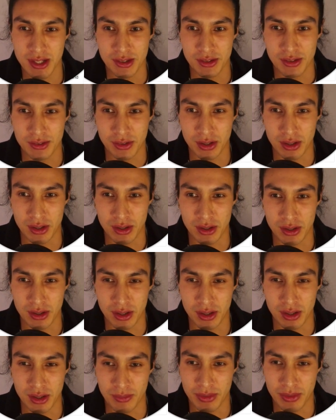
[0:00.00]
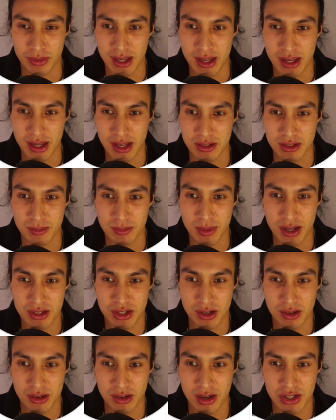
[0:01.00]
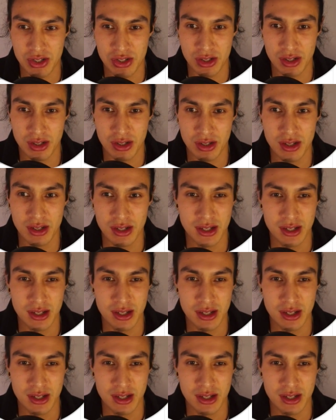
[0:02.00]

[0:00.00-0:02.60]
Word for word: from there to demand generation,